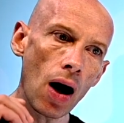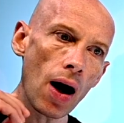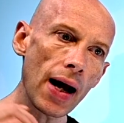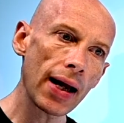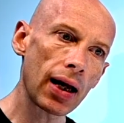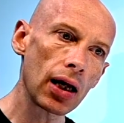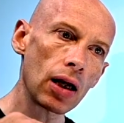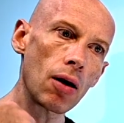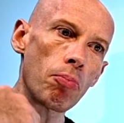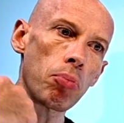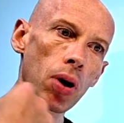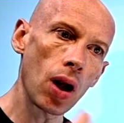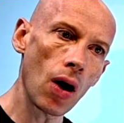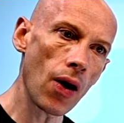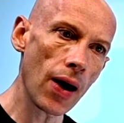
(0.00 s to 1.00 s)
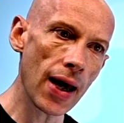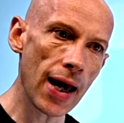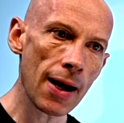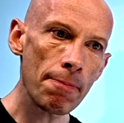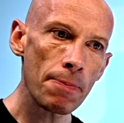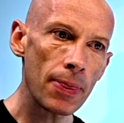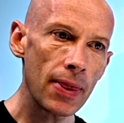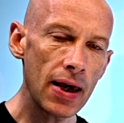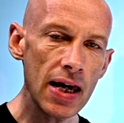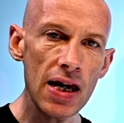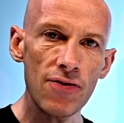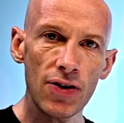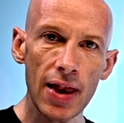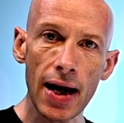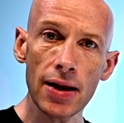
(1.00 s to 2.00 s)
I can apply
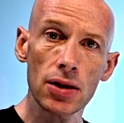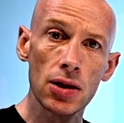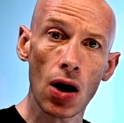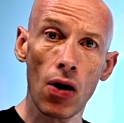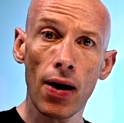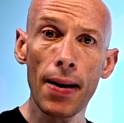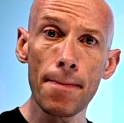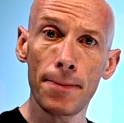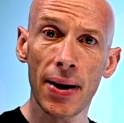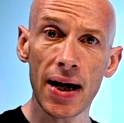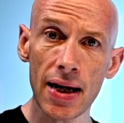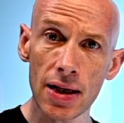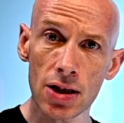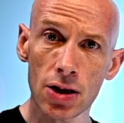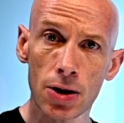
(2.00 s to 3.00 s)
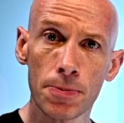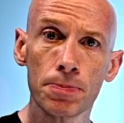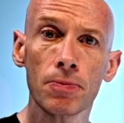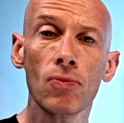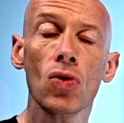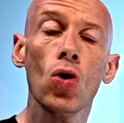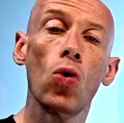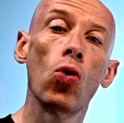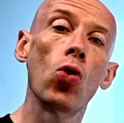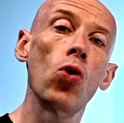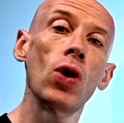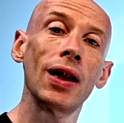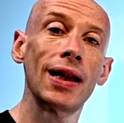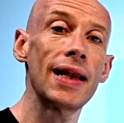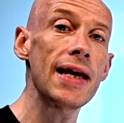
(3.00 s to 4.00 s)
either that time-based
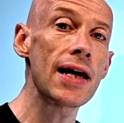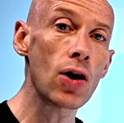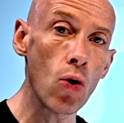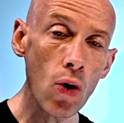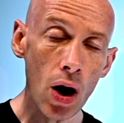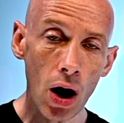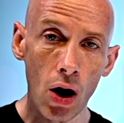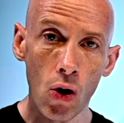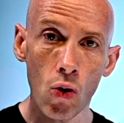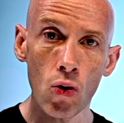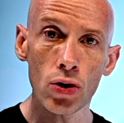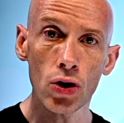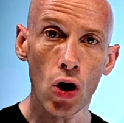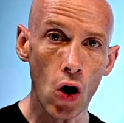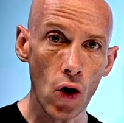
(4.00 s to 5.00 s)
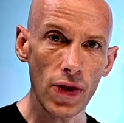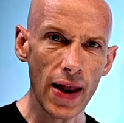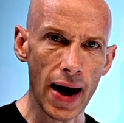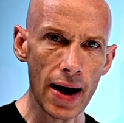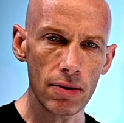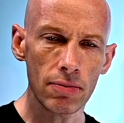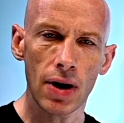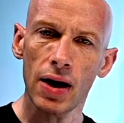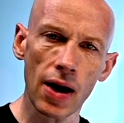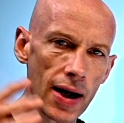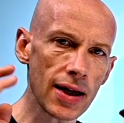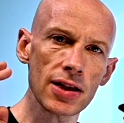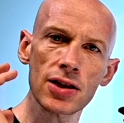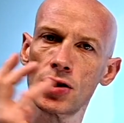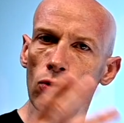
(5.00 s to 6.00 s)
or legal hold on that. And I
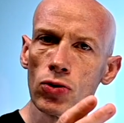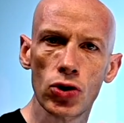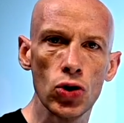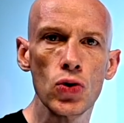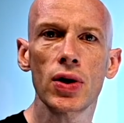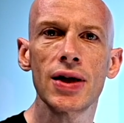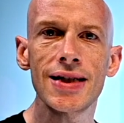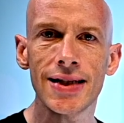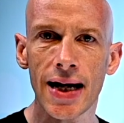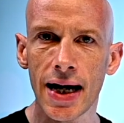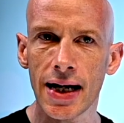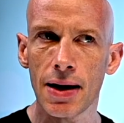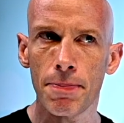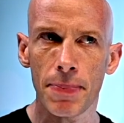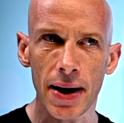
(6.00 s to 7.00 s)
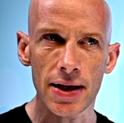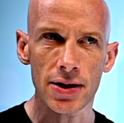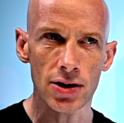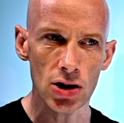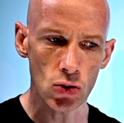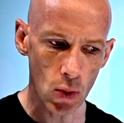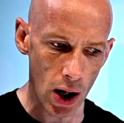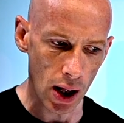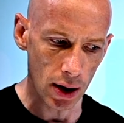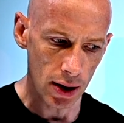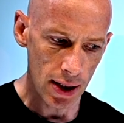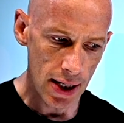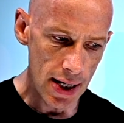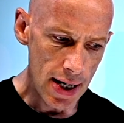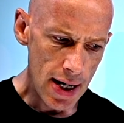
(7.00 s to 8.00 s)
can still do container based as well.
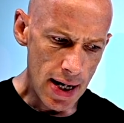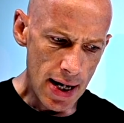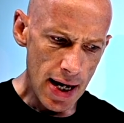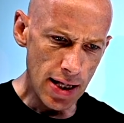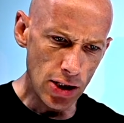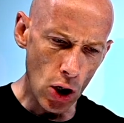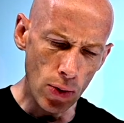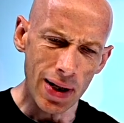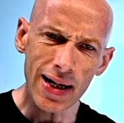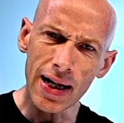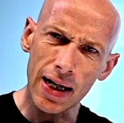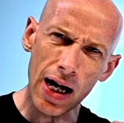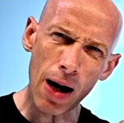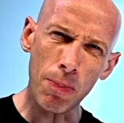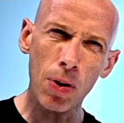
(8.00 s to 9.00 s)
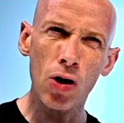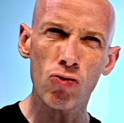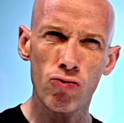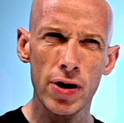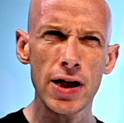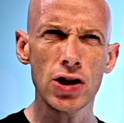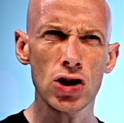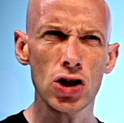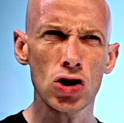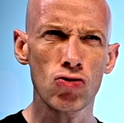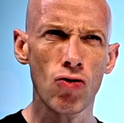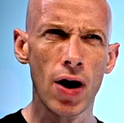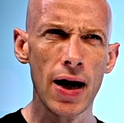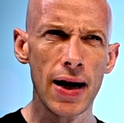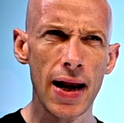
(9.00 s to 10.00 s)
It's only in a couple of regions
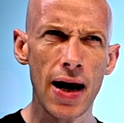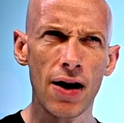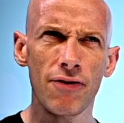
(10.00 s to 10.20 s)
right now.